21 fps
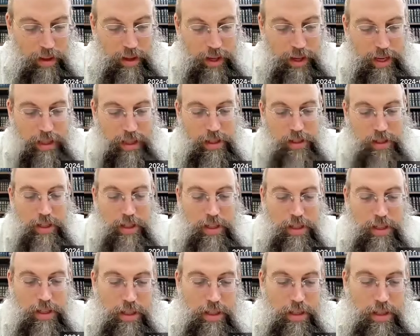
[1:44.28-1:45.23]
Either
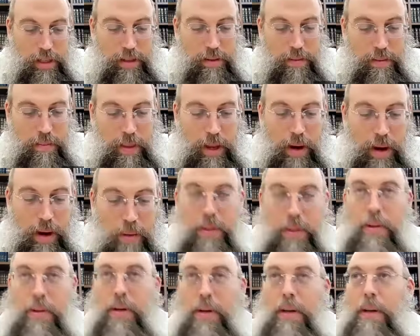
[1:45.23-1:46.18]
shasik, are we
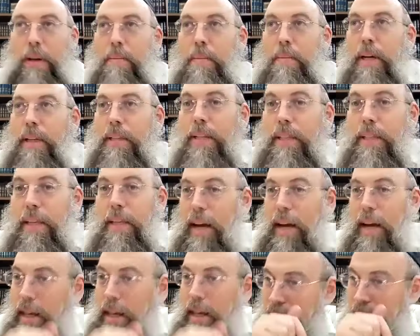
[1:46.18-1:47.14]
talking about that the
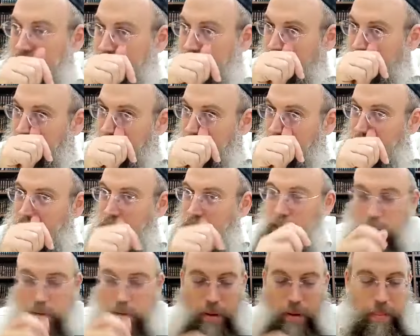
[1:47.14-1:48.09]
guy that just lost
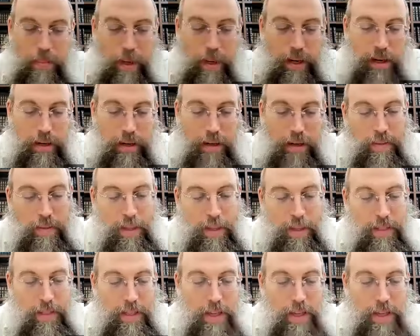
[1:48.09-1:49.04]
his grip on it
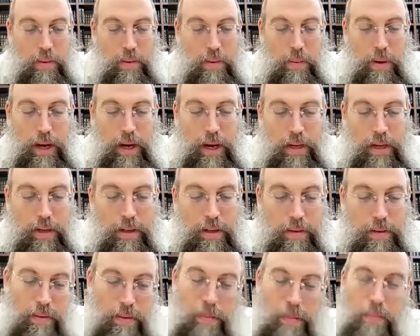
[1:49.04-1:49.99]
is now quiet?
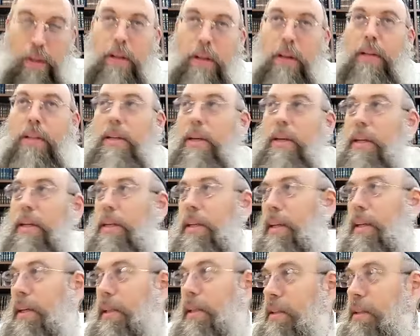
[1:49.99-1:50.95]
Well, oidi oidi
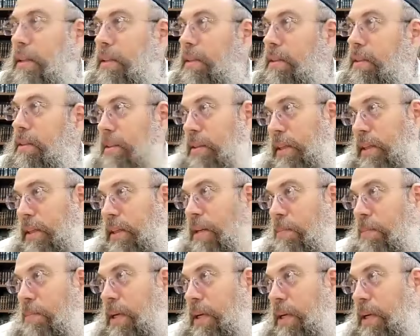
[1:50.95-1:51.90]
like so he
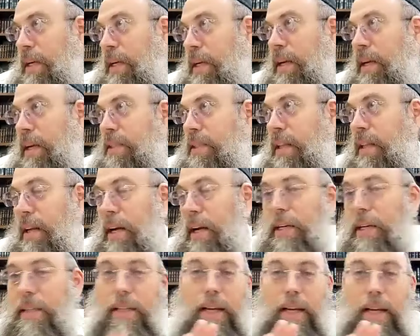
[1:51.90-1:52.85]
admitted that it's the other
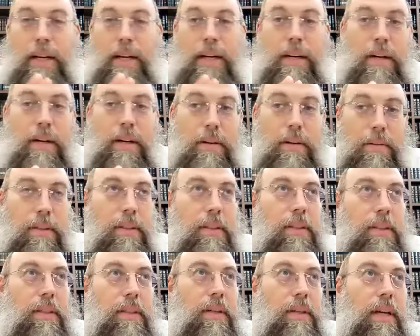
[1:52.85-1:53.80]
guys. He let it go and he
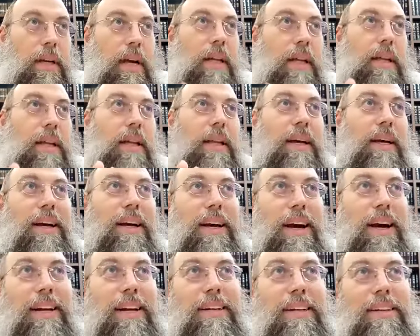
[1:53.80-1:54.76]
said, okay, the other guy
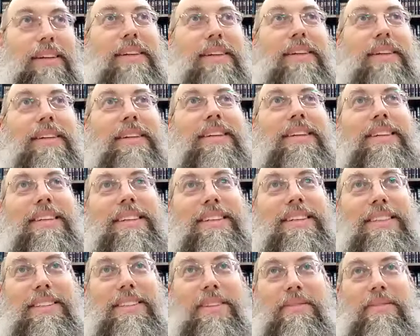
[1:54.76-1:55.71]
got it. Ah,
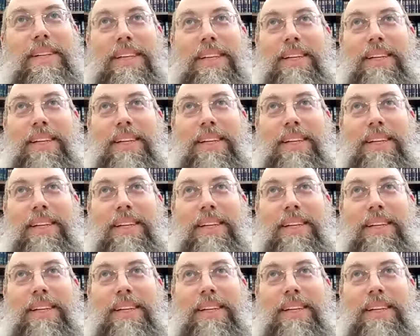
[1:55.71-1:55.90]
I'm